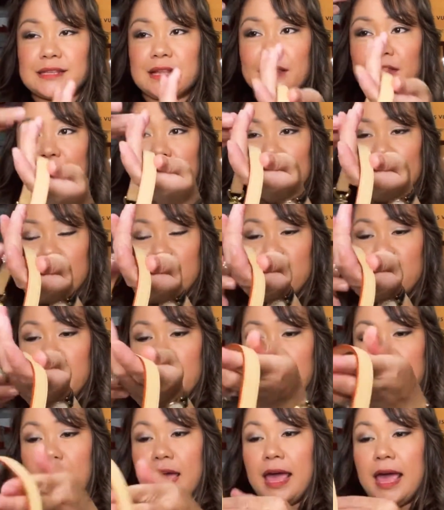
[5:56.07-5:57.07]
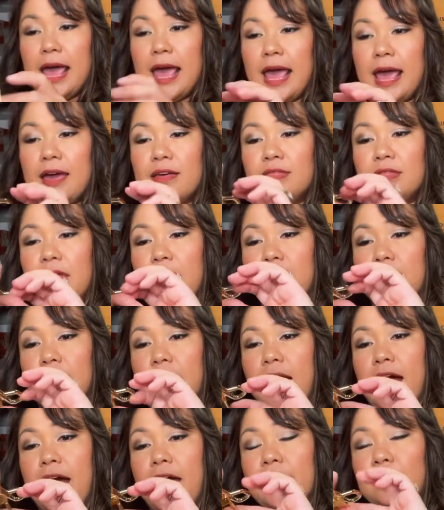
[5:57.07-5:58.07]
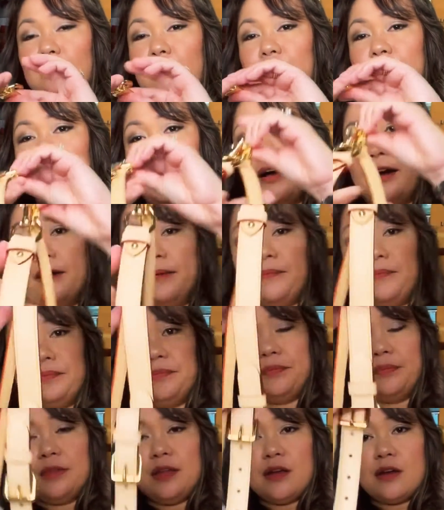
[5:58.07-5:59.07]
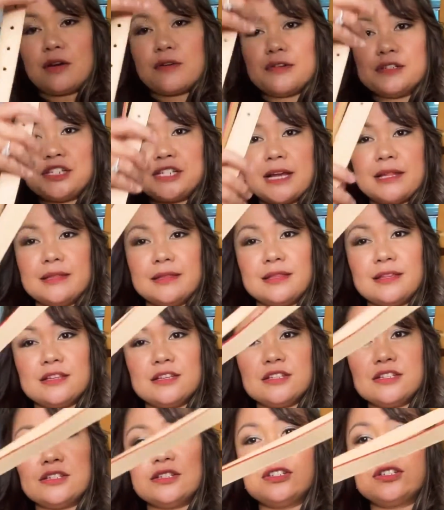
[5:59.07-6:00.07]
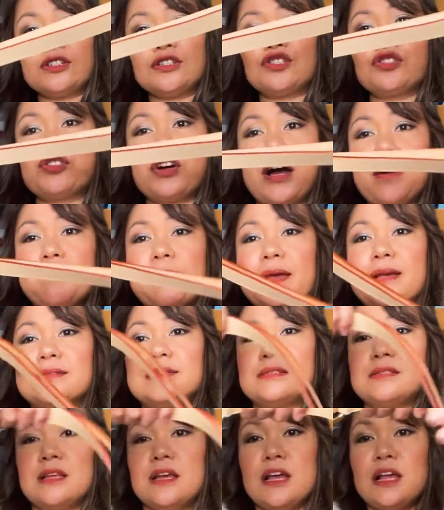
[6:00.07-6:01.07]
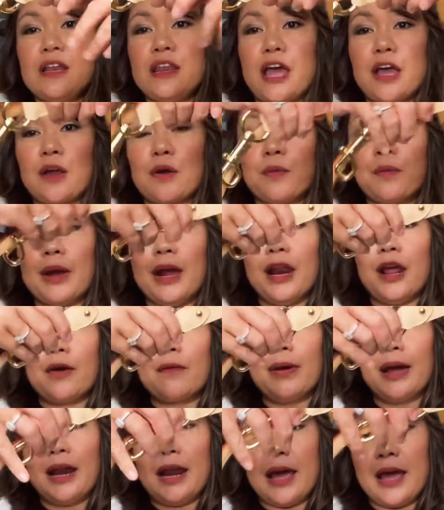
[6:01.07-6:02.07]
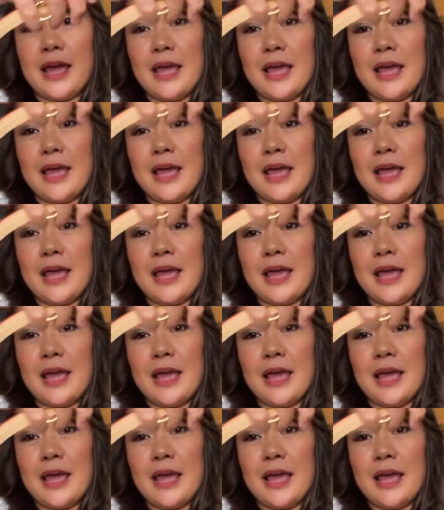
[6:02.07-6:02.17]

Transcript: length, and then the height of the Croisette strap is like really, really